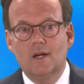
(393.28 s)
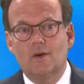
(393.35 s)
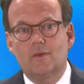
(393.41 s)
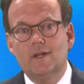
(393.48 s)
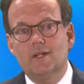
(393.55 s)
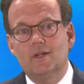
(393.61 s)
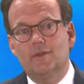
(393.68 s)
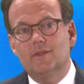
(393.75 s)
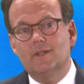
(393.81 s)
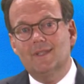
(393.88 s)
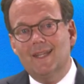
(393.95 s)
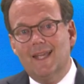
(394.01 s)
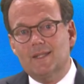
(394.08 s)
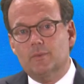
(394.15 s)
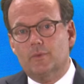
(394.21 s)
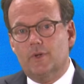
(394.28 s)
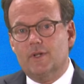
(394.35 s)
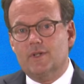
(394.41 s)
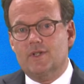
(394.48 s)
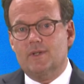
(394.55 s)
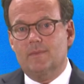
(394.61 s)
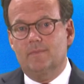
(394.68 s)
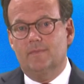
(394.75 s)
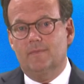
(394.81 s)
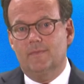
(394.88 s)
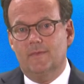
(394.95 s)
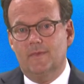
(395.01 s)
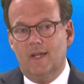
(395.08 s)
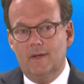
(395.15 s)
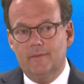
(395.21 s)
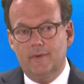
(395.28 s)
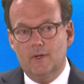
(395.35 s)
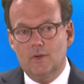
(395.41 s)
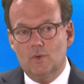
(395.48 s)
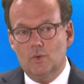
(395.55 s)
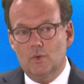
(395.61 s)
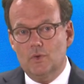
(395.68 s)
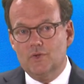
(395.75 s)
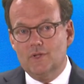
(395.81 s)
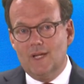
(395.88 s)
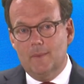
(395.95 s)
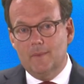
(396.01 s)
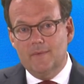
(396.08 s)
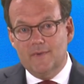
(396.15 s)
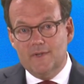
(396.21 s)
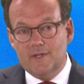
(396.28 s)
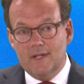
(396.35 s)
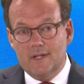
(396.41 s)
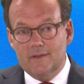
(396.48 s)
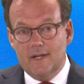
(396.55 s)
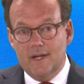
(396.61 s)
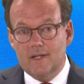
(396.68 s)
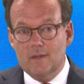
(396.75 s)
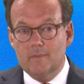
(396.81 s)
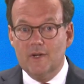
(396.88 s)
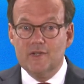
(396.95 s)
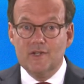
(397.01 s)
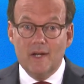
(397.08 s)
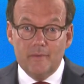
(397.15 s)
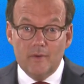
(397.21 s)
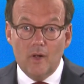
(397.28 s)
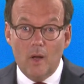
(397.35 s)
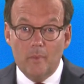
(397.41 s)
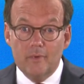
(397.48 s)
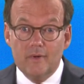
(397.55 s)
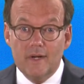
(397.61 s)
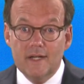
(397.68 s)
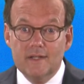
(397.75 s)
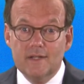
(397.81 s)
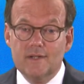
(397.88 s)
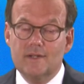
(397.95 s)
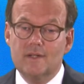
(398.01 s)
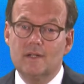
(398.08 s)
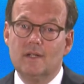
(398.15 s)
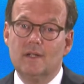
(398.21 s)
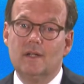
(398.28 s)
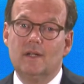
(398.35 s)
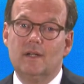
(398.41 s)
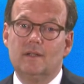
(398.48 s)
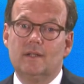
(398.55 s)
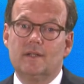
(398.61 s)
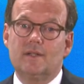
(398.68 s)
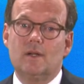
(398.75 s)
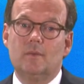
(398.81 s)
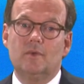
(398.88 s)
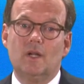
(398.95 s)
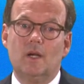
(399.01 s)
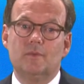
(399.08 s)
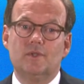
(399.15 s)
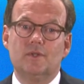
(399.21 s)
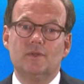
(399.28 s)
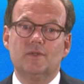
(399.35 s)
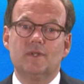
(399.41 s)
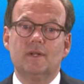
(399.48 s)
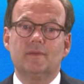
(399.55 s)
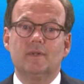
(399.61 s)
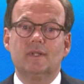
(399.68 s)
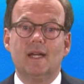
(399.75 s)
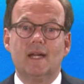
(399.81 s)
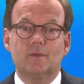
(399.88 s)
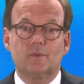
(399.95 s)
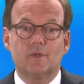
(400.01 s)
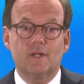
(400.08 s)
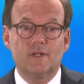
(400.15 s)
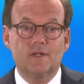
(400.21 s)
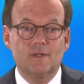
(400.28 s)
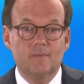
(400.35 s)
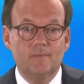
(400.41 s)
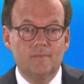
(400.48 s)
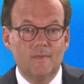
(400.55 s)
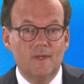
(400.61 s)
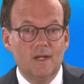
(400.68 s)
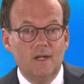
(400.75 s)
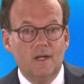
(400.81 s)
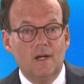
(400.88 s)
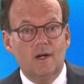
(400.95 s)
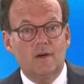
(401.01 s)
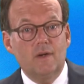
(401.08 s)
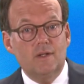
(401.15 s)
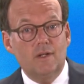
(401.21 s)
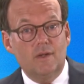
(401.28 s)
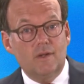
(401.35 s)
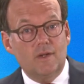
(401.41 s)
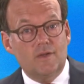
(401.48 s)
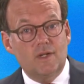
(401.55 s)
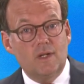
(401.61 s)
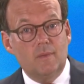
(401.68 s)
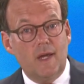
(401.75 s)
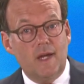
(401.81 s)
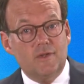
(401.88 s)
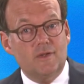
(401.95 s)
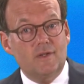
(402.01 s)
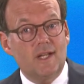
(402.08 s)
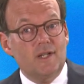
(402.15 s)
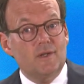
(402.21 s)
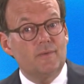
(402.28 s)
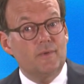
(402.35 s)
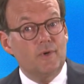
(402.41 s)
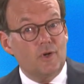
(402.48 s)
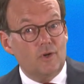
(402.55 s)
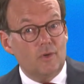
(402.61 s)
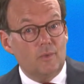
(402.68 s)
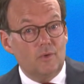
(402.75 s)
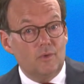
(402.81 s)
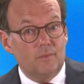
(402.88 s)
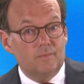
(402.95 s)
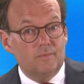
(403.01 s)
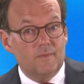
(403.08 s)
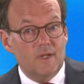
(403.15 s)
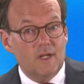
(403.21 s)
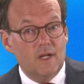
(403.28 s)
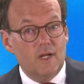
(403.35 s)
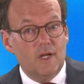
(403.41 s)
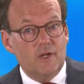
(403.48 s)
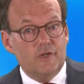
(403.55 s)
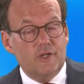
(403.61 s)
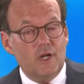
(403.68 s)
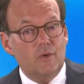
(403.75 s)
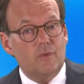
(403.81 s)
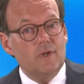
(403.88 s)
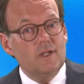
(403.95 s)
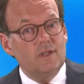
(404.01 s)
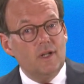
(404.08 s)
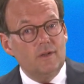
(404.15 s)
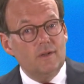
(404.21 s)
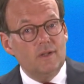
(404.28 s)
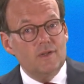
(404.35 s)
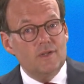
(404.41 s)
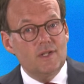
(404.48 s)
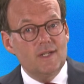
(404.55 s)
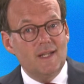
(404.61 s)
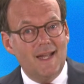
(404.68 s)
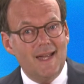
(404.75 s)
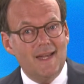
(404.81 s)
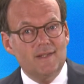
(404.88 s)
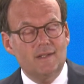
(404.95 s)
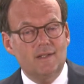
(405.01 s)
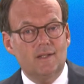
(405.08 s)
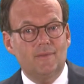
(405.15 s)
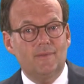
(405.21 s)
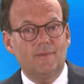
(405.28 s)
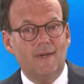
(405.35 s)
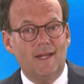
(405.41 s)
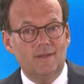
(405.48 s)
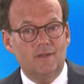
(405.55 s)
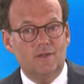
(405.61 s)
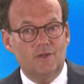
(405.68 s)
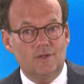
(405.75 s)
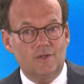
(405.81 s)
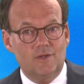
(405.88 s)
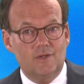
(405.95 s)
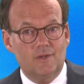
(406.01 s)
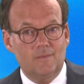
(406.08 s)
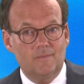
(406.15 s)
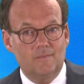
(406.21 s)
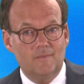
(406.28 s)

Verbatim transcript: Redundant networks. Telephone calls can be facilitated by several operators that sometimes use different networks. Redundancy makes us less vulnerable. So redundancy has its advantages.